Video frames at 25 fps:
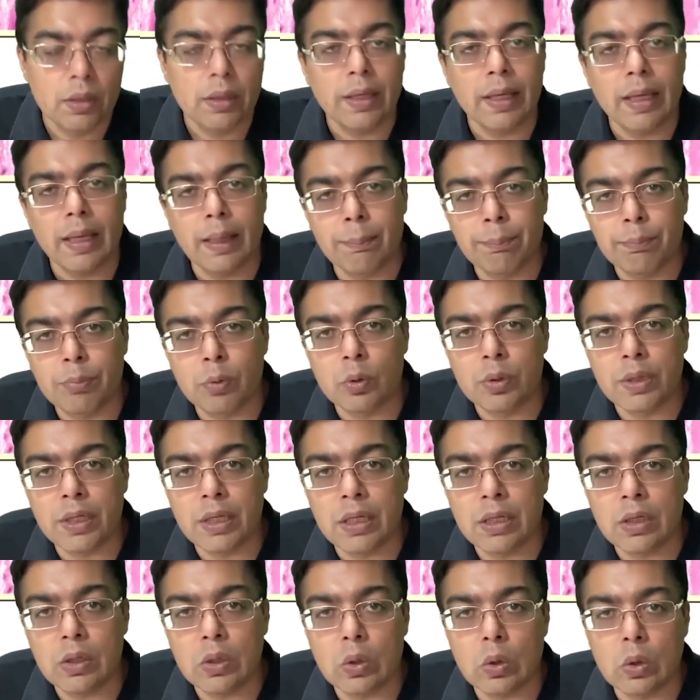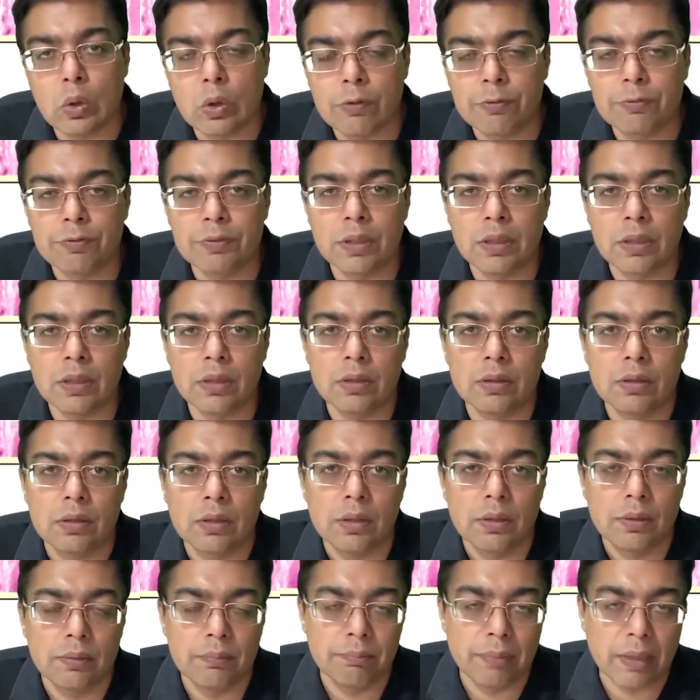M protein of the
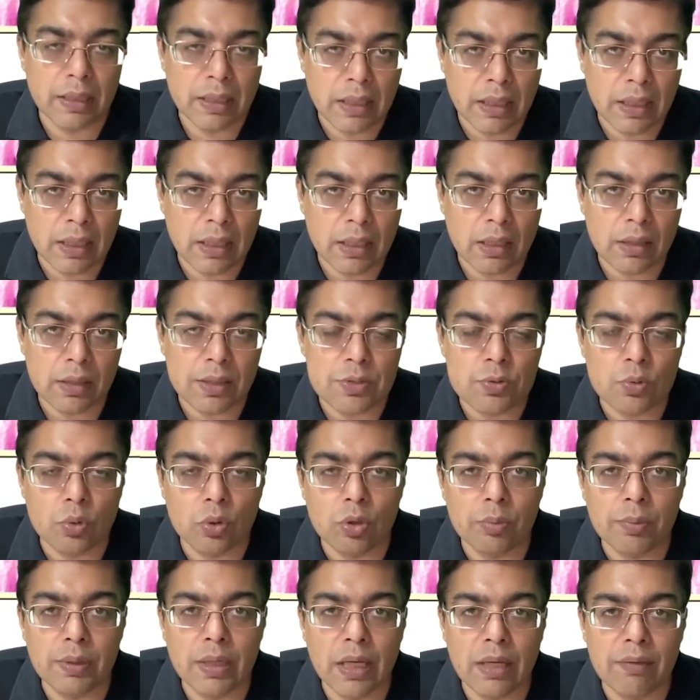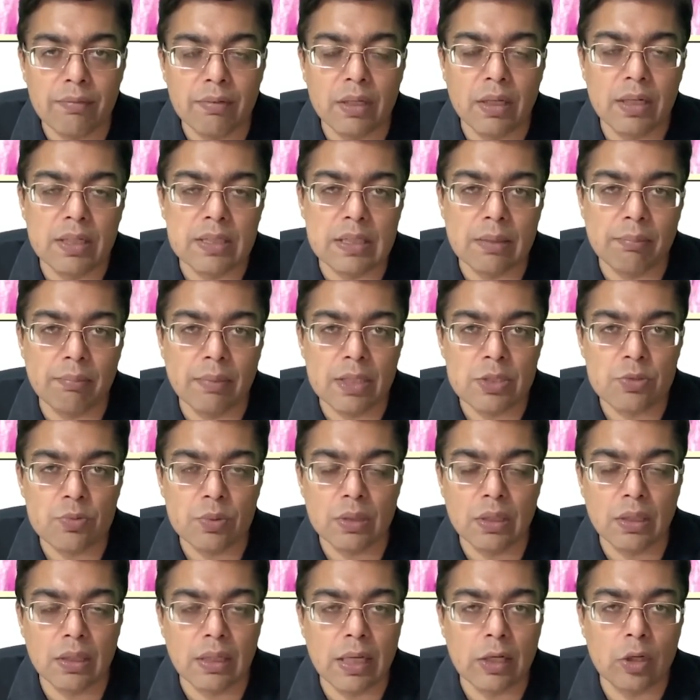bacteria is going to be having a resemblance with
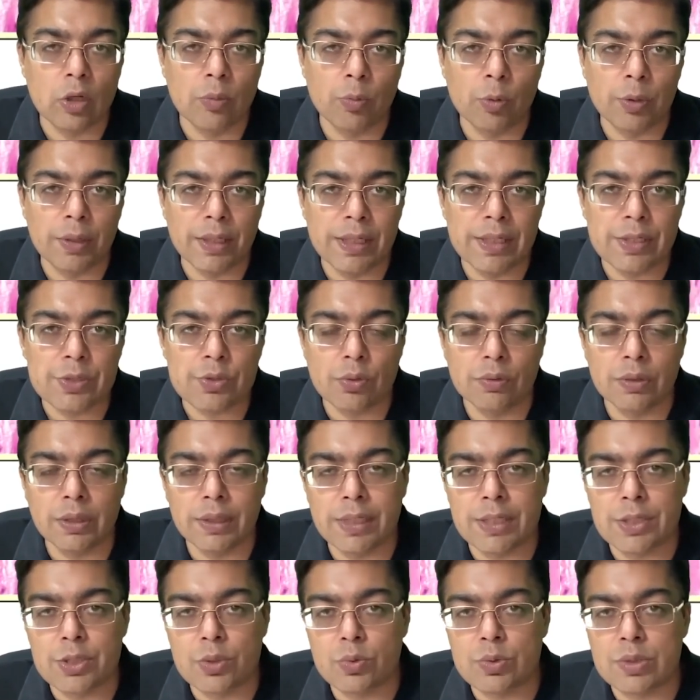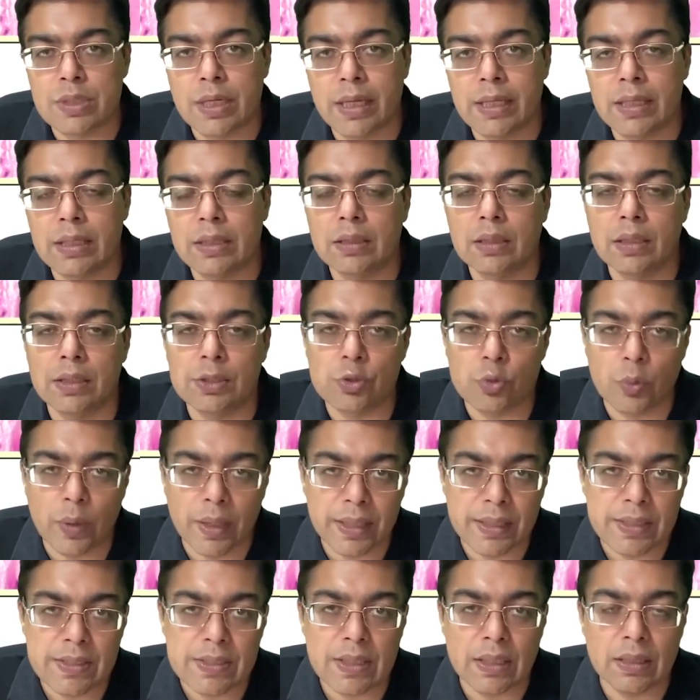the glycoproteins of the tissues like the
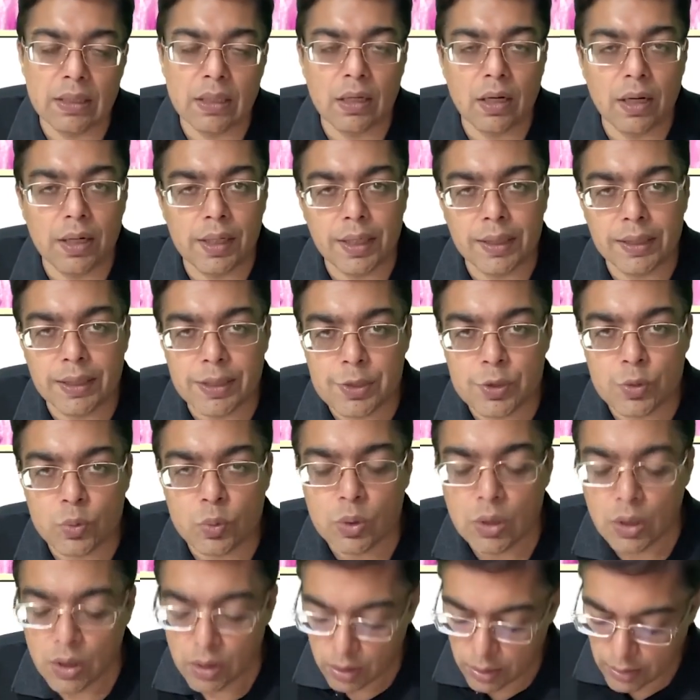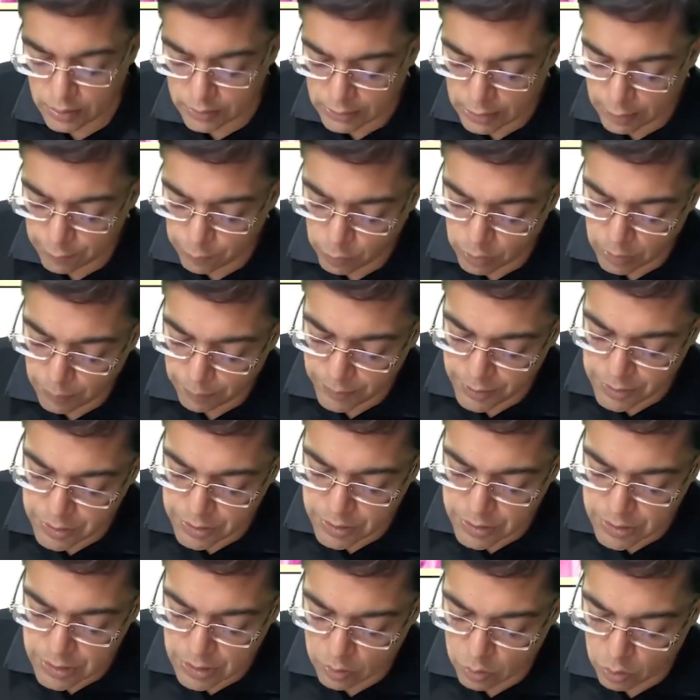joints and the cardiac tissue, and therefore the
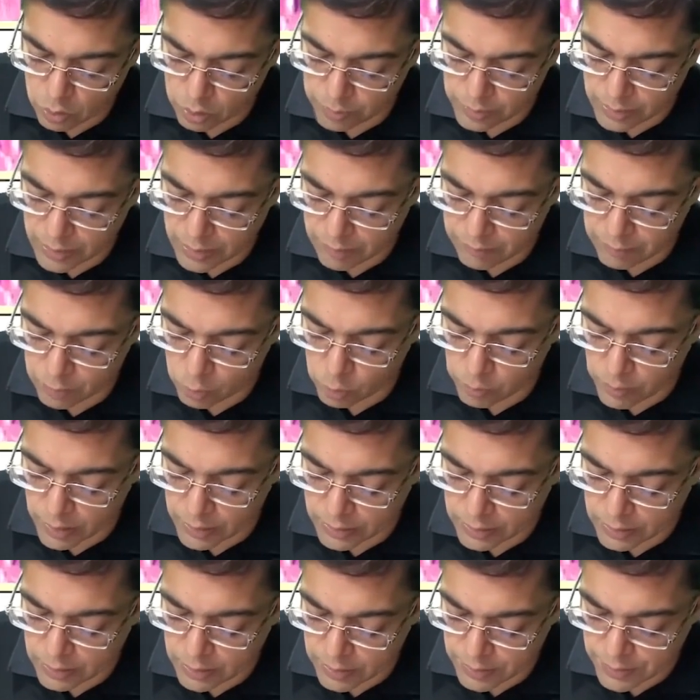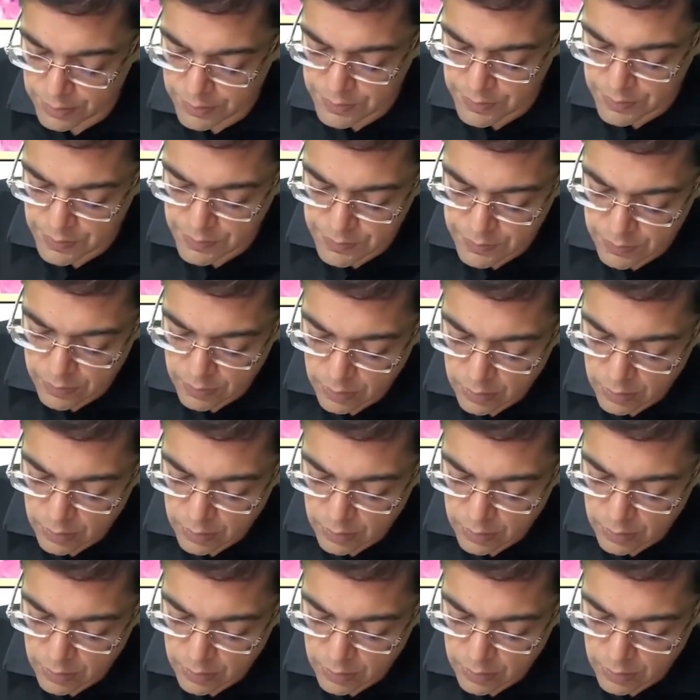patients are going to be having rheumatic heart disease.